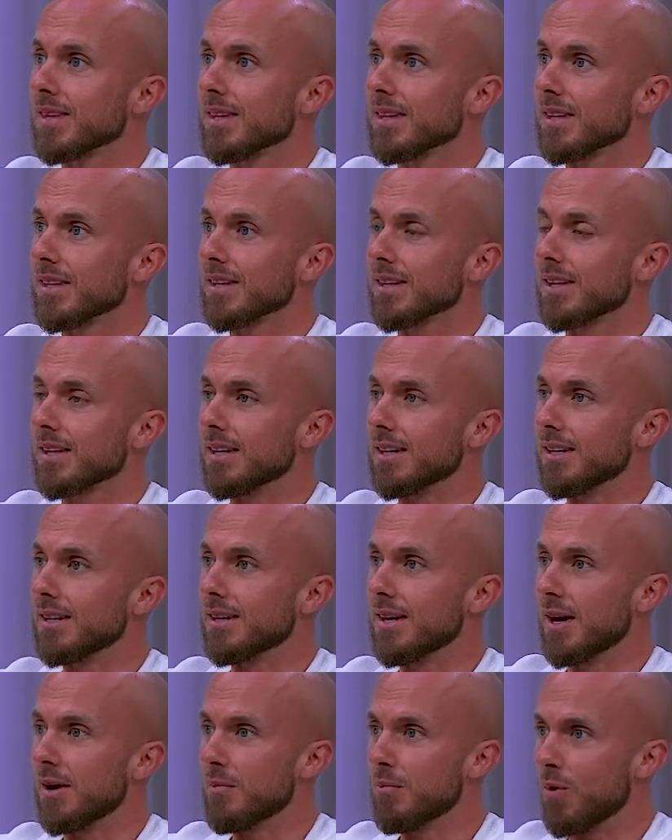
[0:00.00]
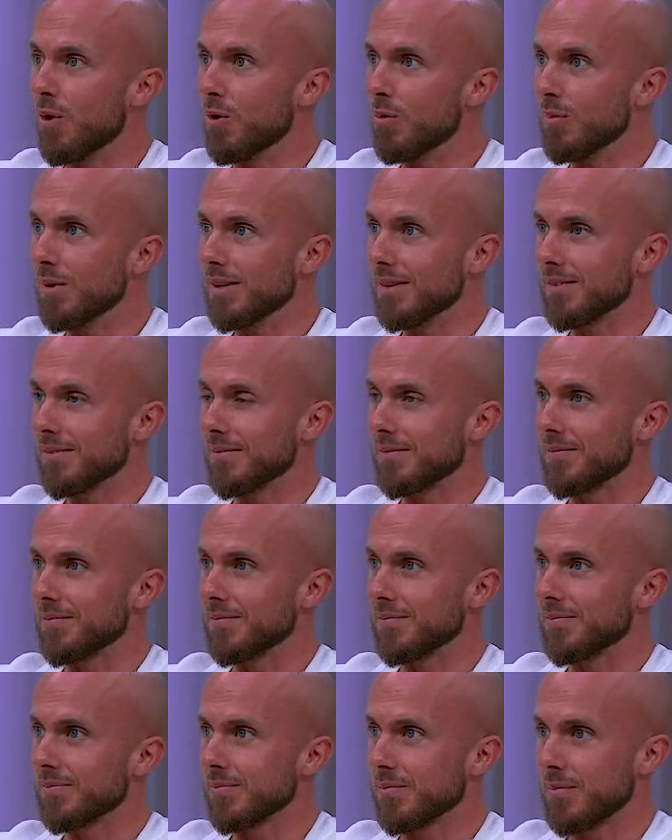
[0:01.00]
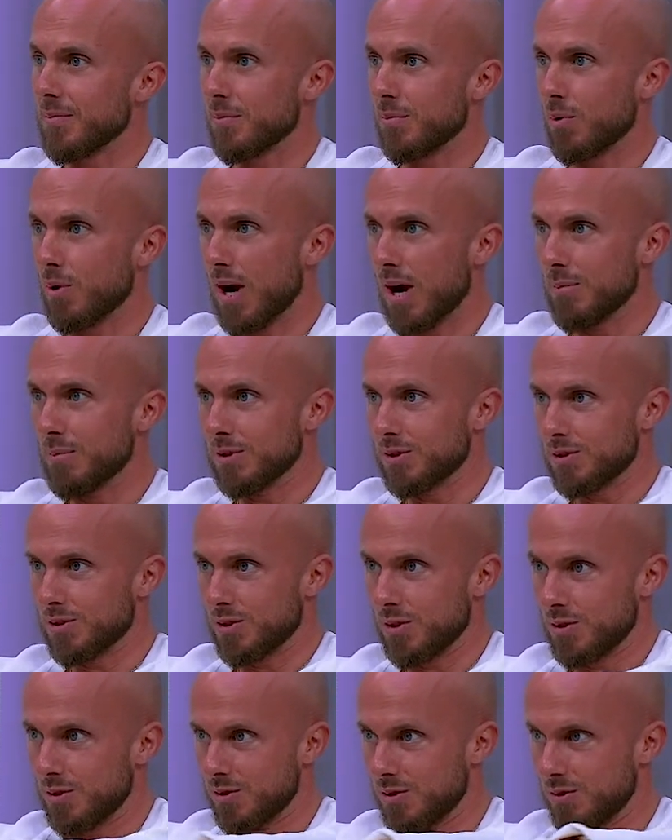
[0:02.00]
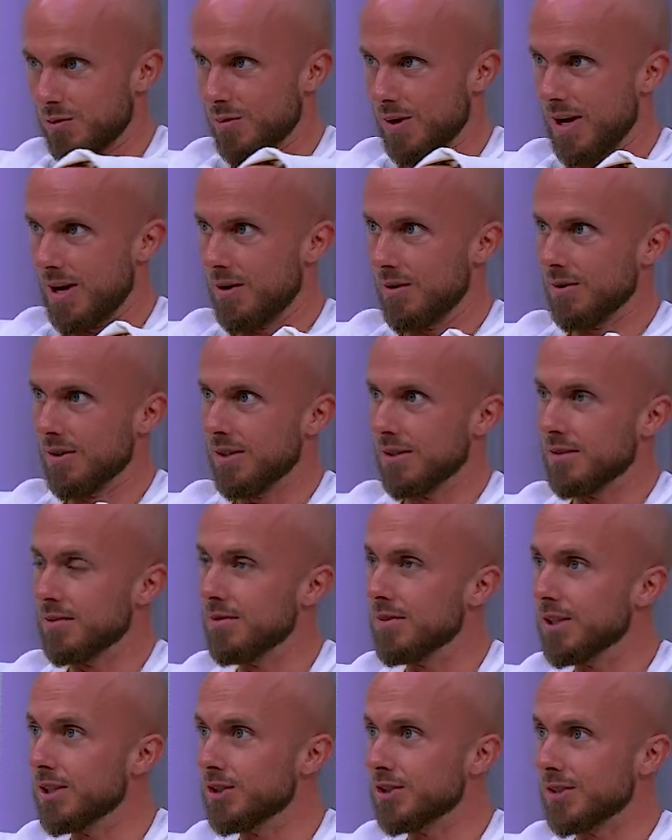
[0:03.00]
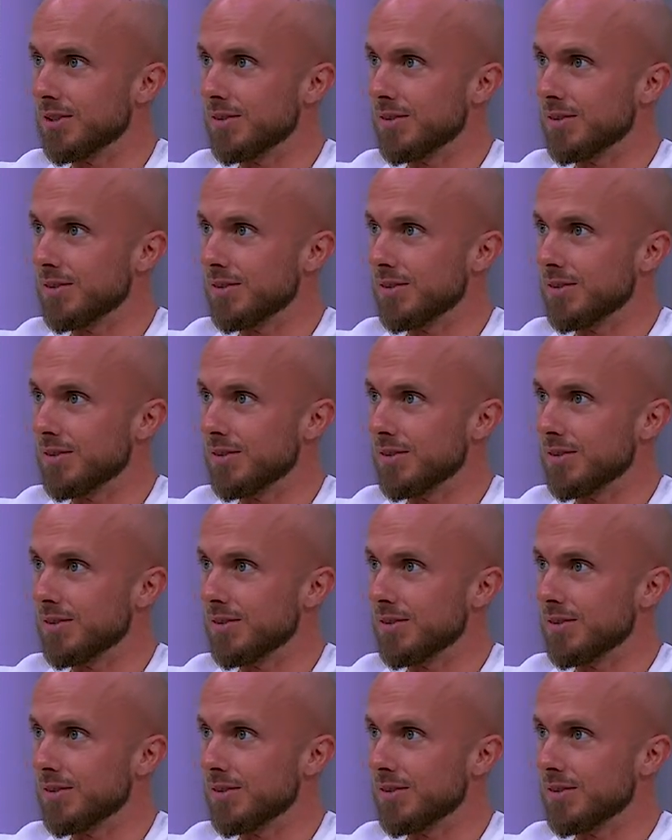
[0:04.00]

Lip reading: And in that moment, Barabbas turned around in the vision.